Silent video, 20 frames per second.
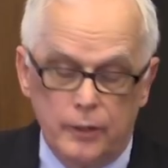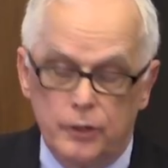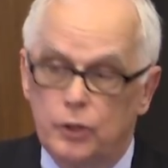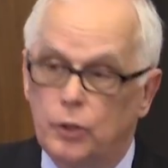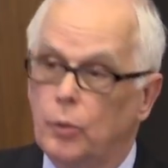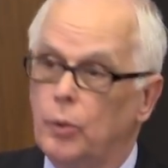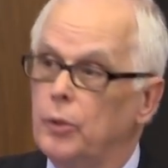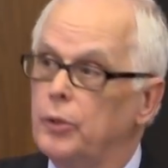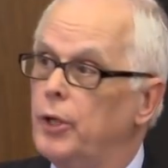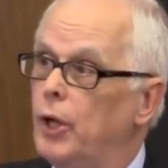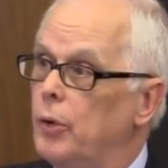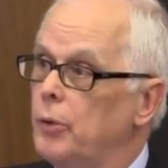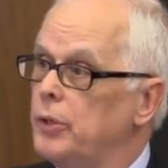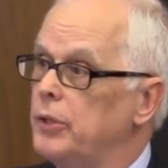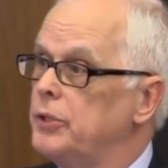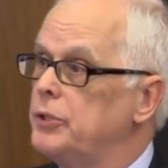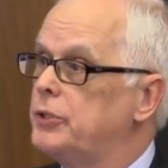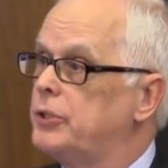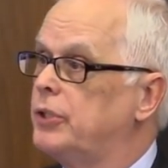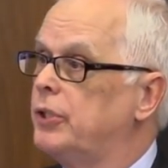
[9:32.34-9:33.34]
you will
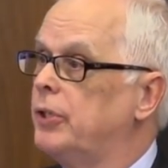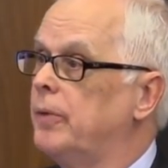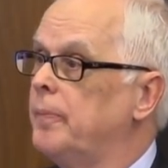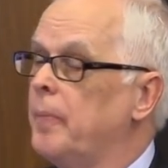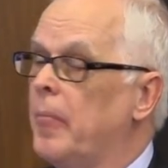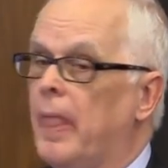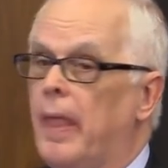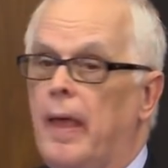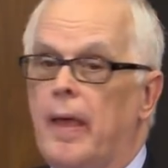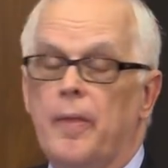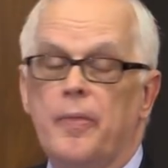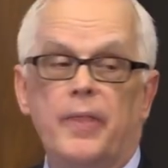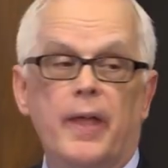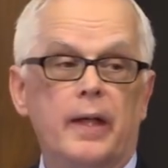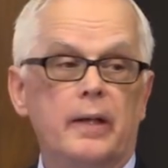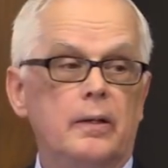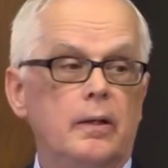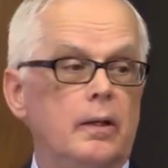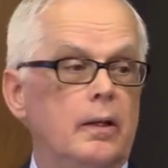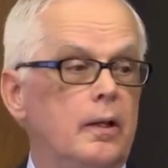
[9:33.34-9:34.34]
notice
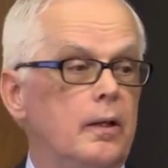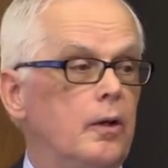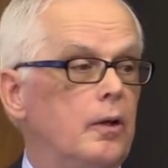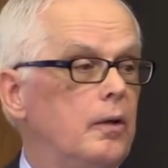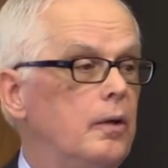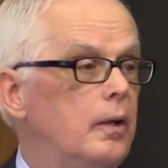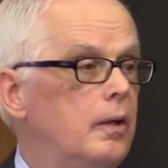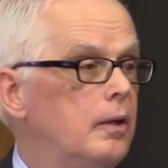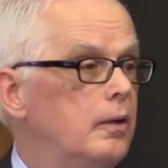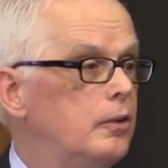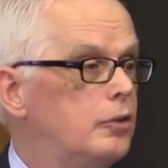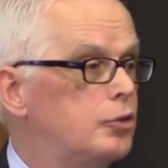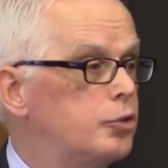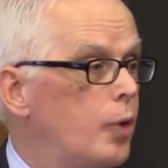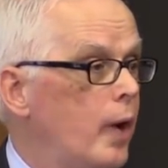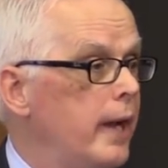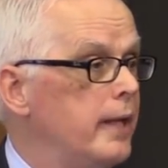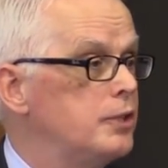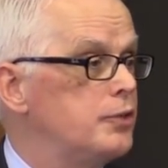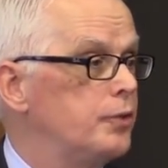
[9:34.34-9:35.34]
that
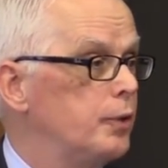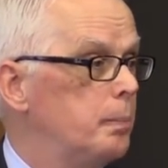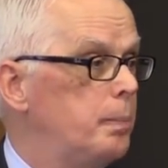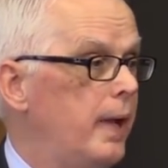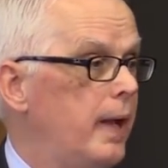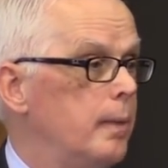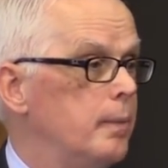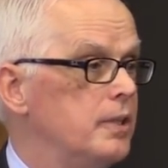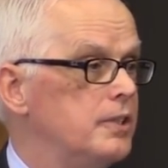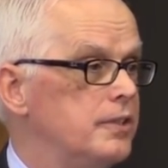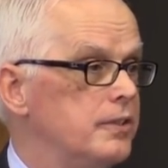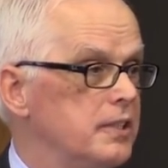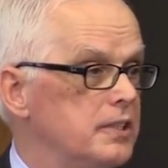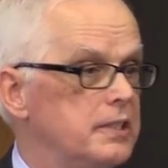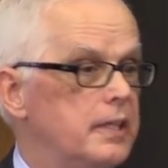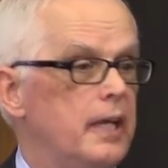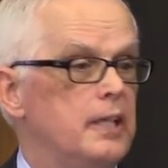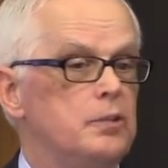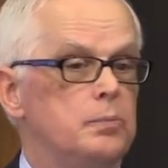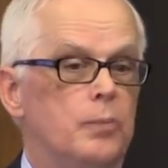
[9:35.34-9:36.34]
transfer payments, in
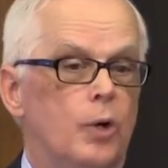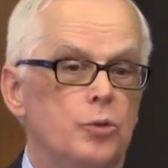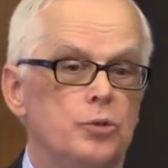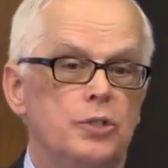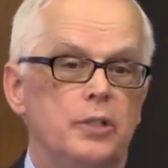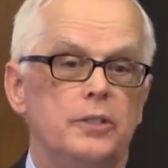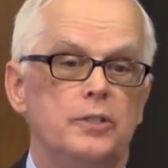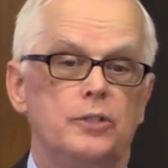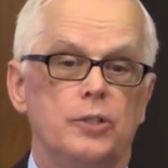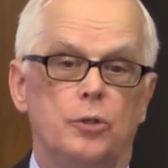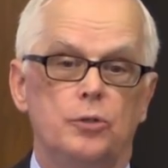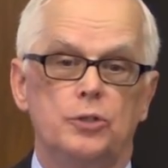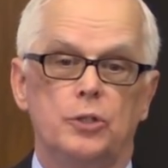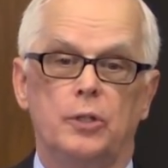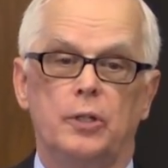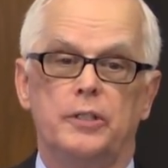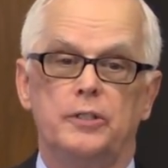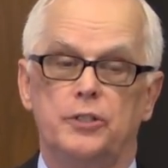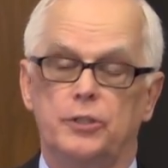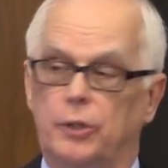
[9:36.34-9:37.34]
this case mostly
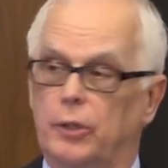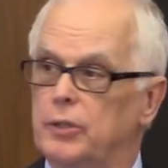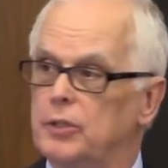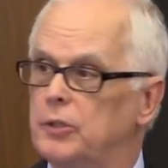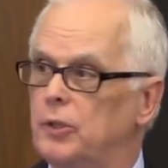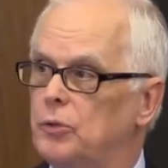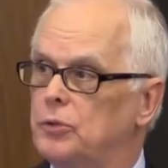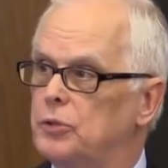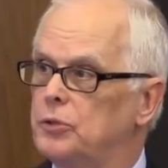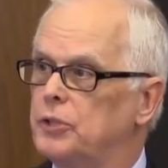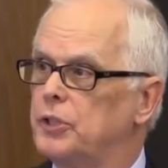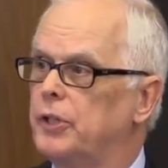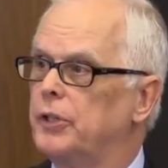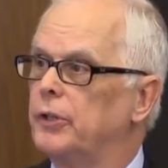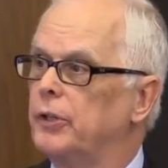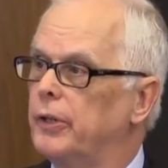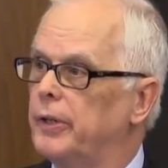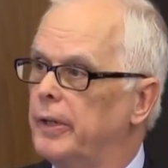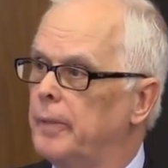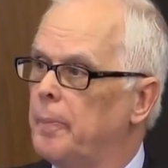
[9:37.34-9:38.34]
social insurance, Social
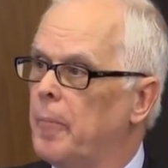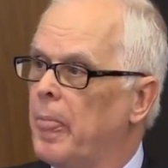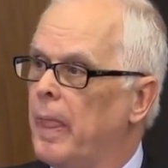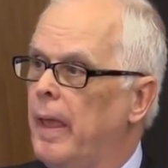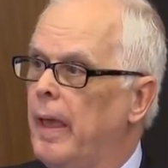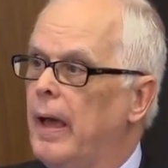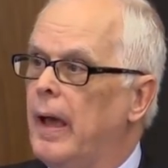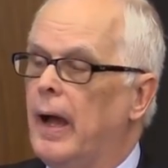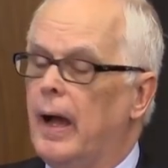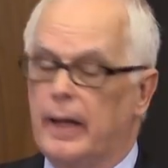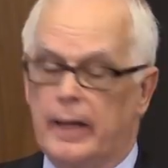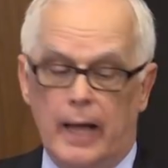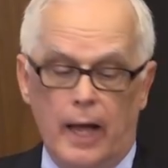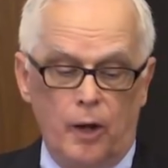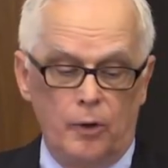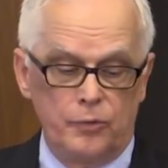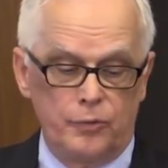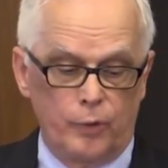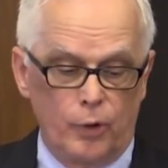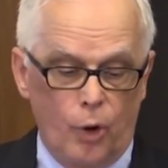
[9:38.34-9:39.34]
Security,
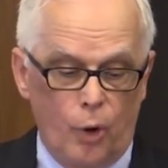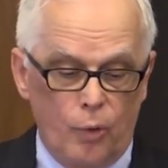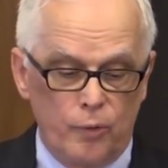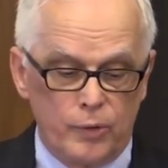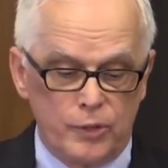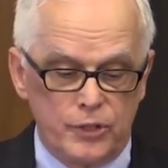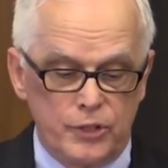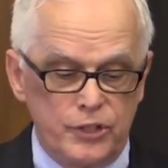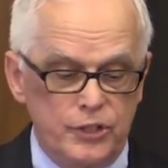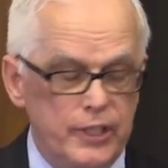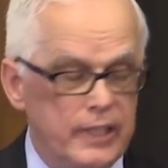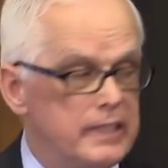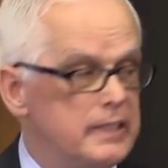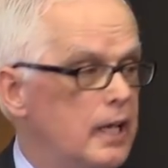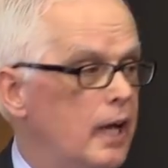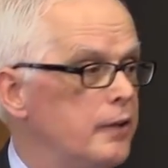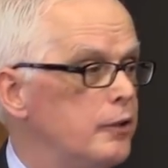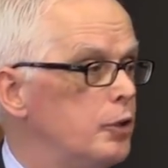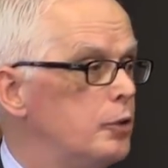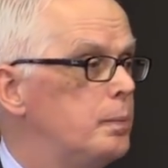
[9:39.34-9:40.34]
account for over
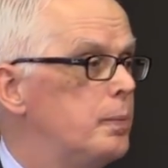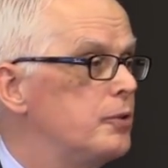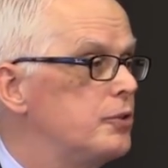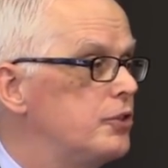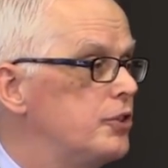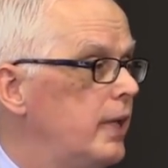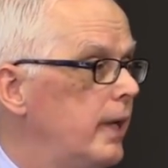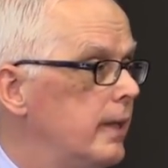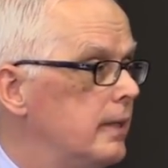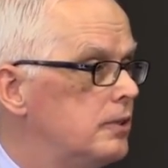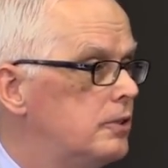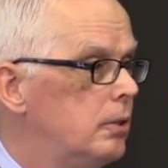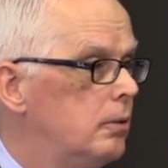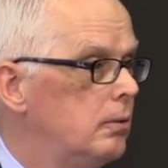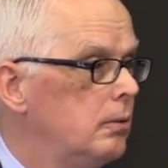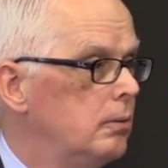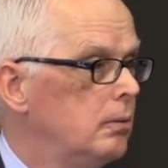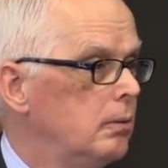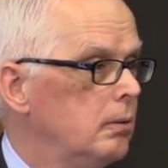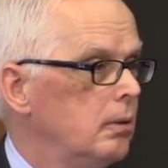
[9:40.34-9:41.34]
600%
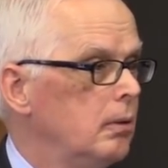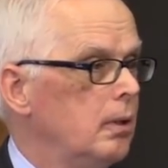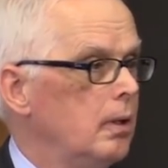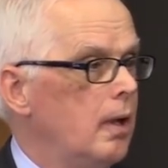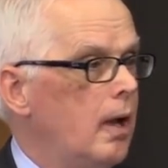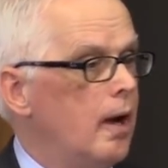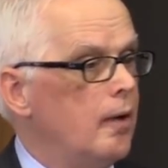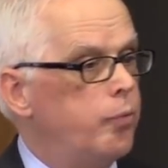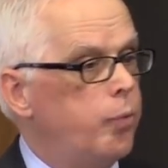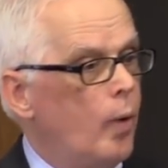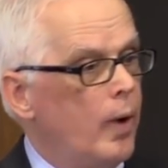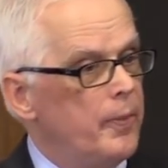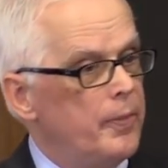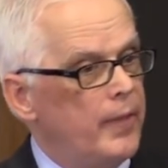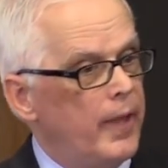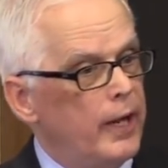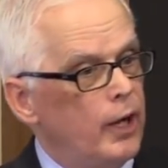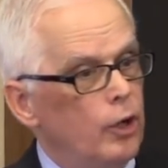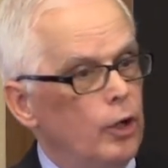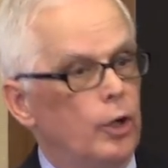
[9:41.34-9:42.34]
of
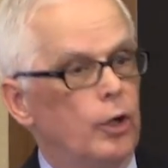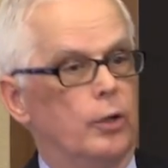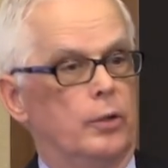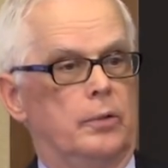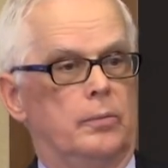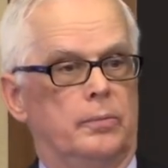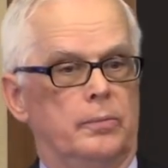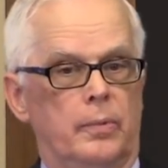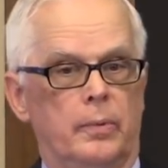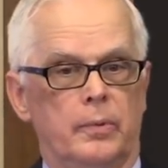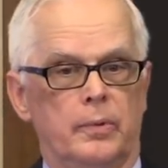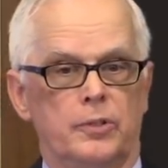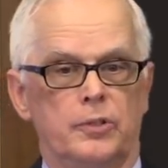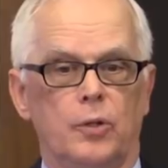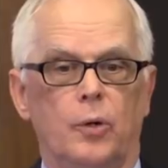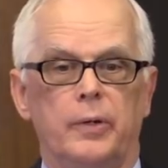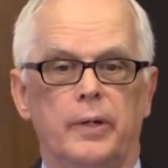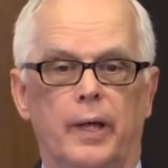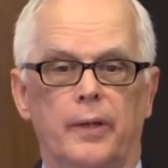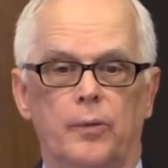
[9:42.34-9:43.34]
what they earn.
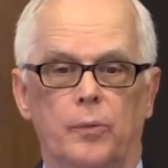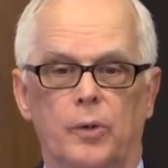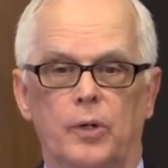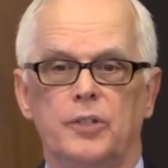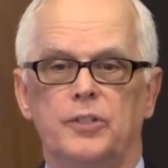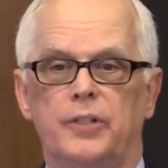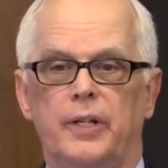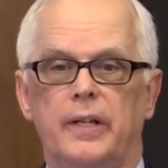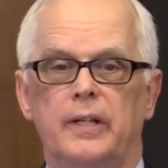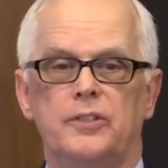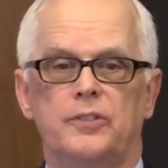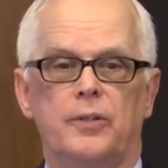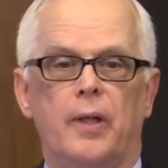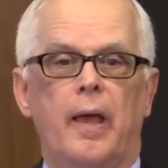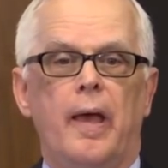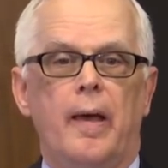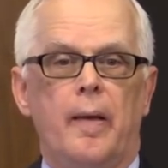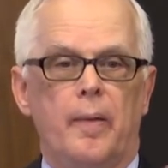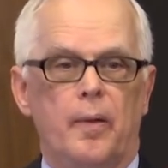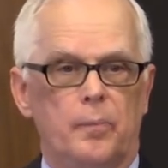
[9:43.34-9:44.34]
So in other words, it's
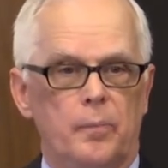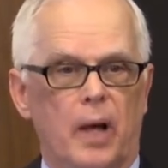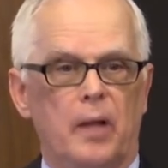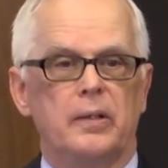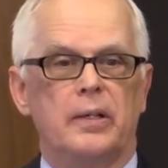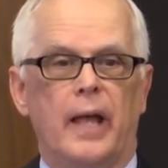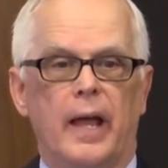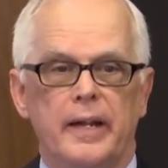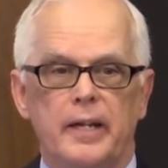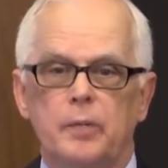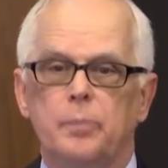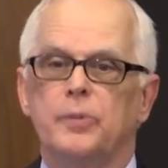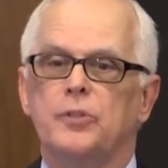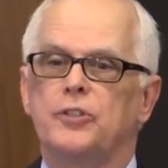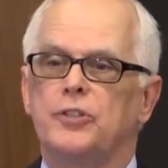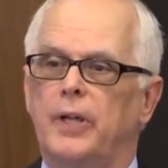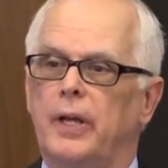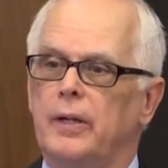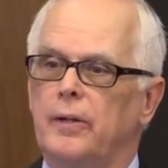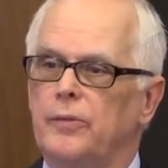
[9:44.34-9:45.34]
about
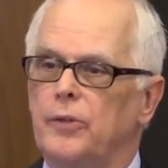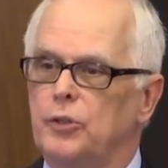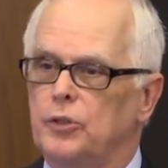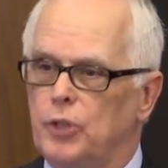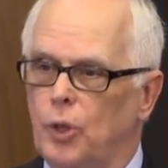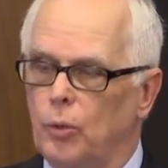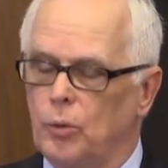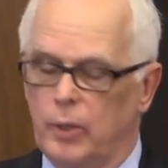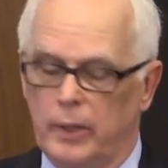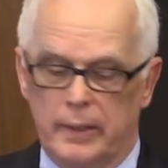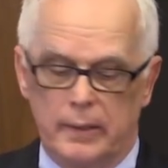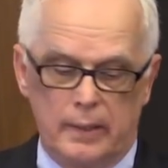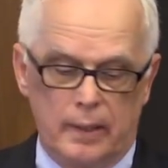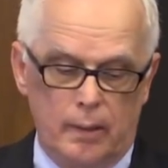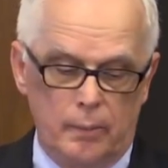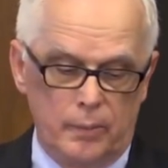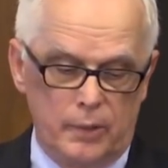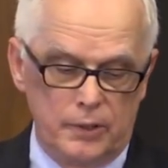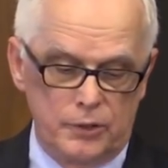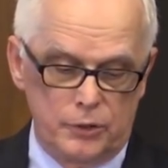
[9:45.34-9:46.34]
90% of their total
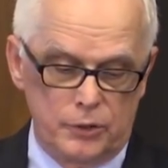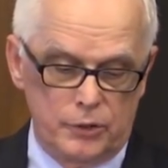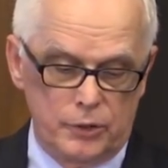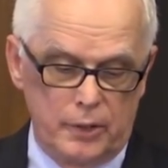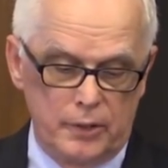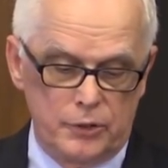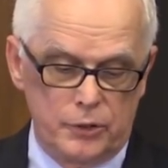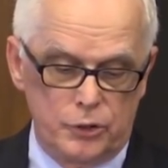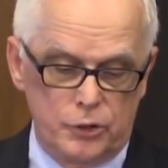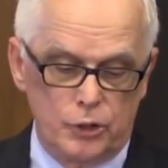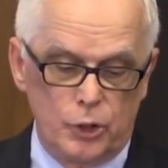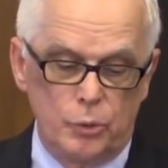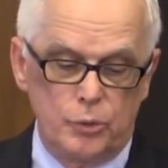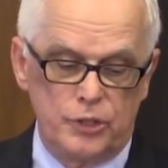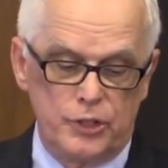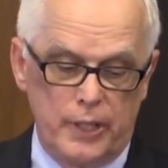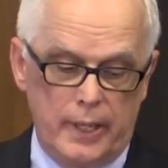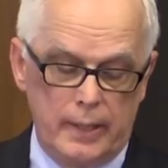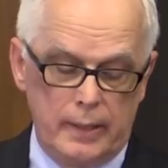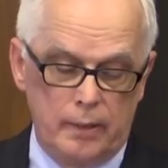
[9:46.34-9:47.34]
income is
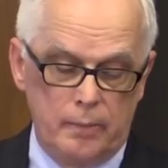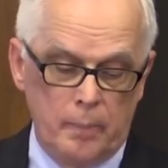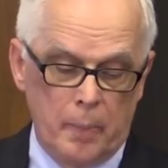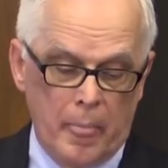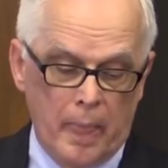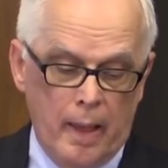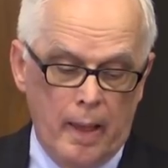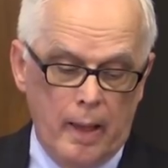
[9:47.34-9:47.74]
associated